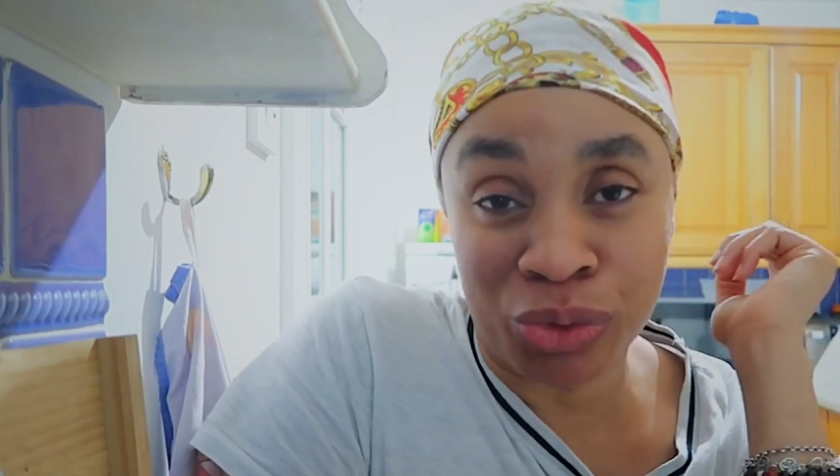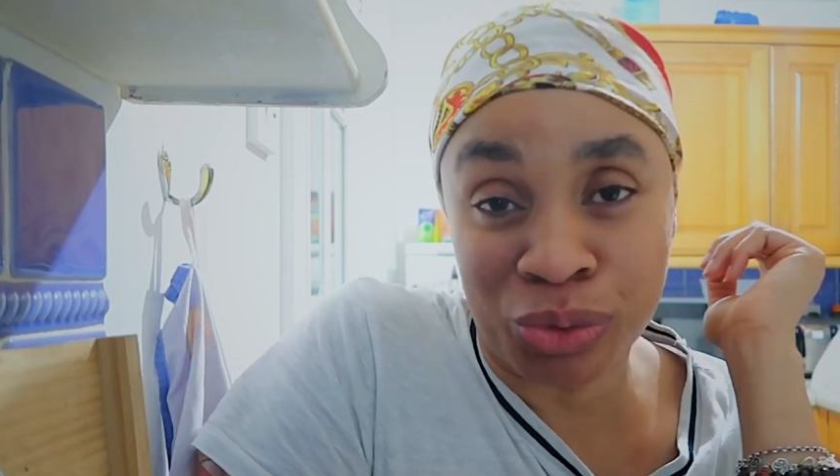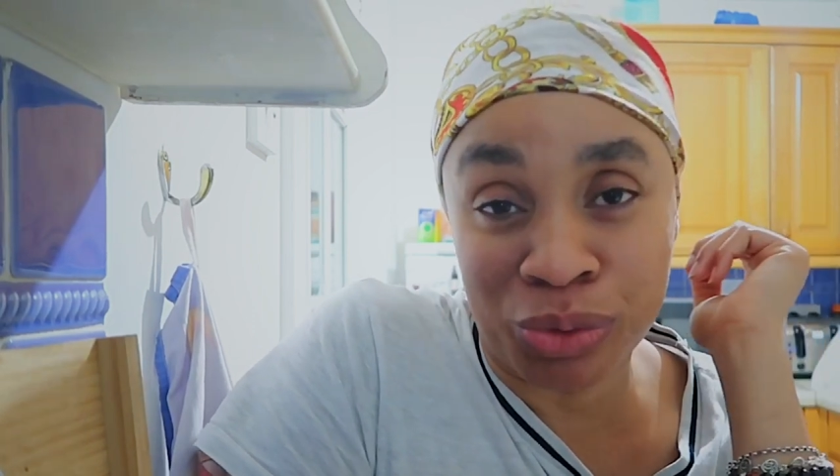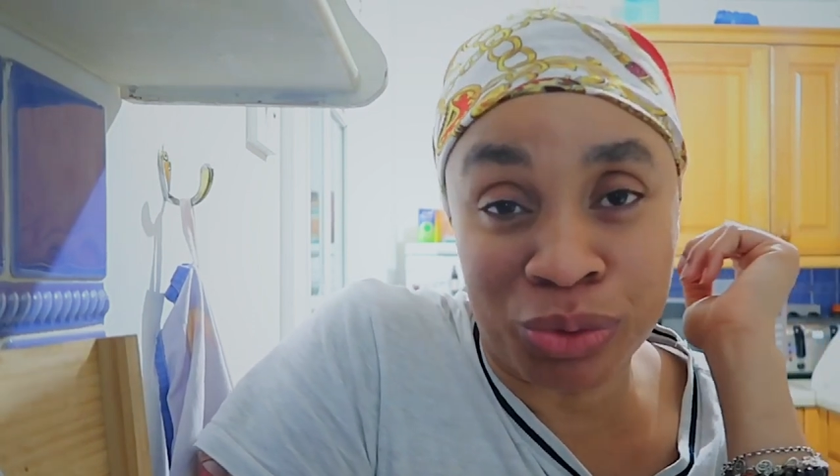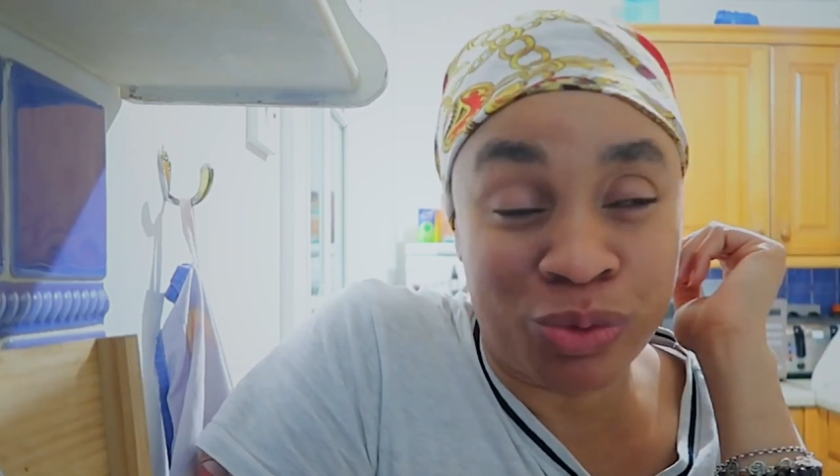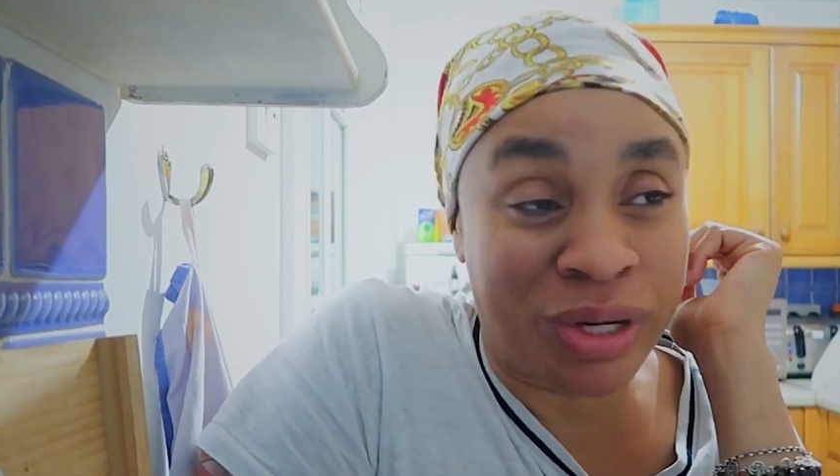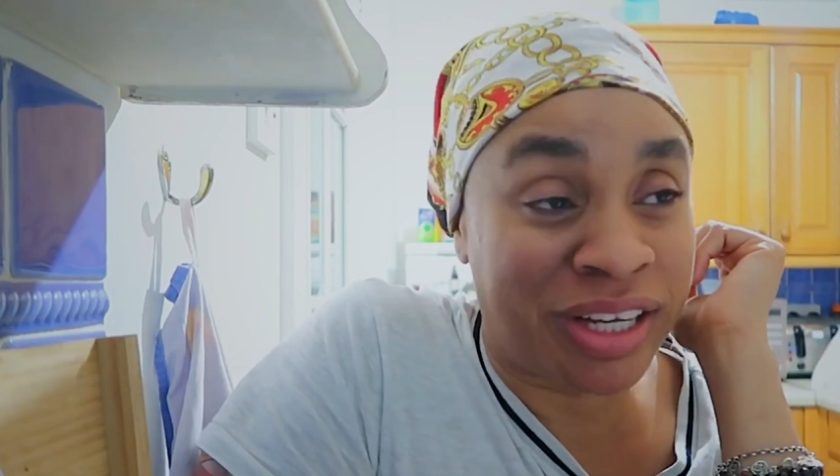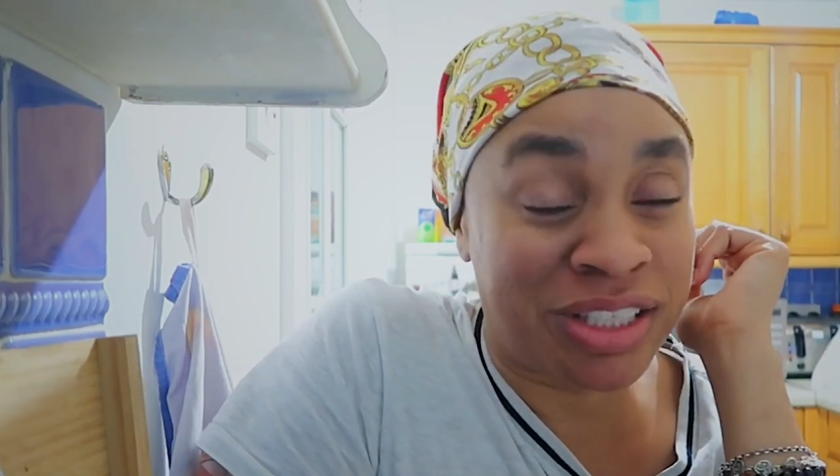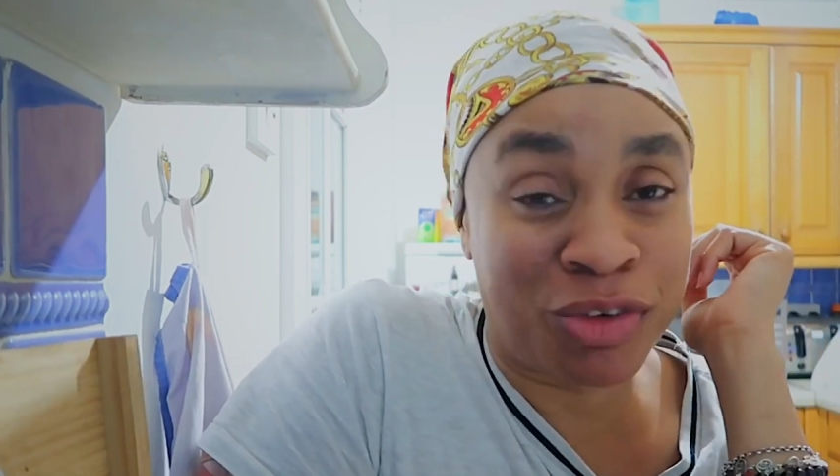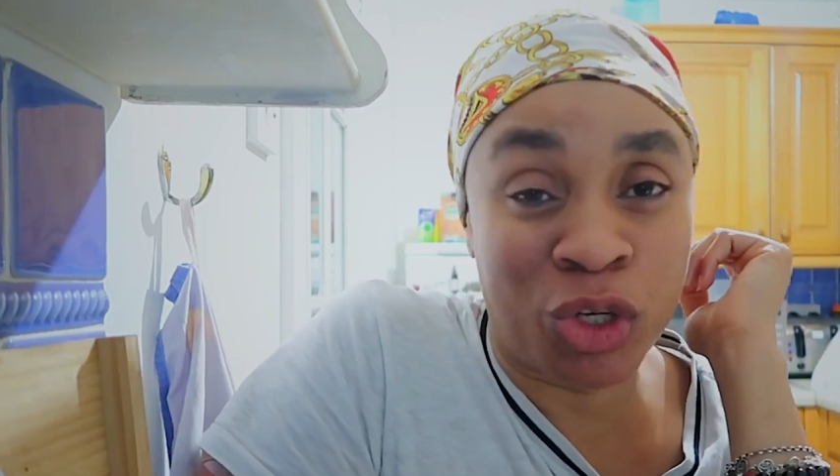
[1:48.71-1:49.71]
you, go and
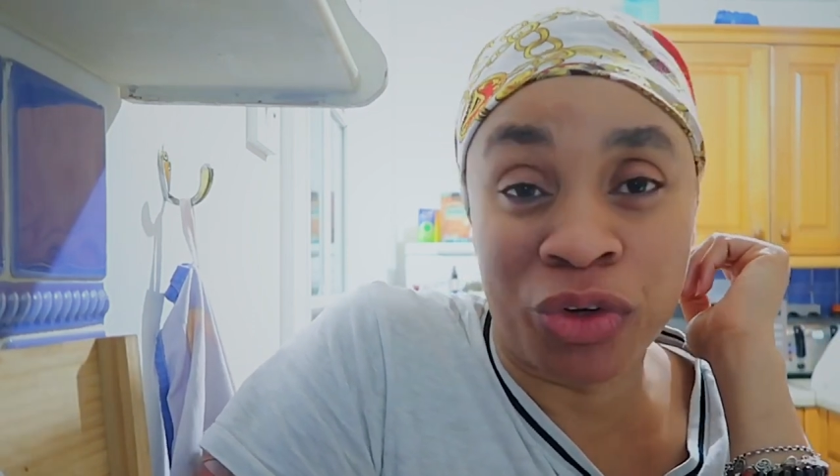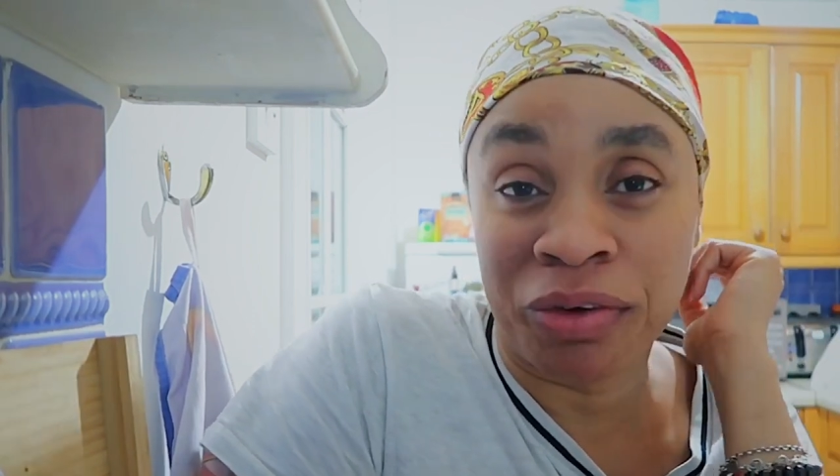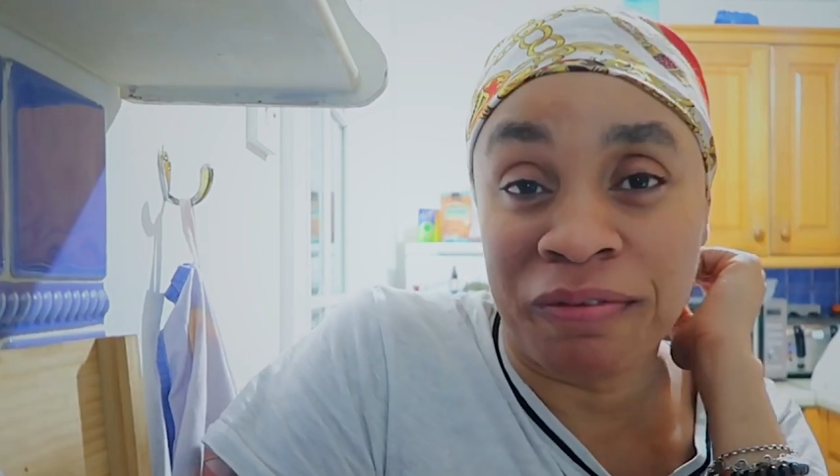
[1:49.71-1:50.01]
get a ring on your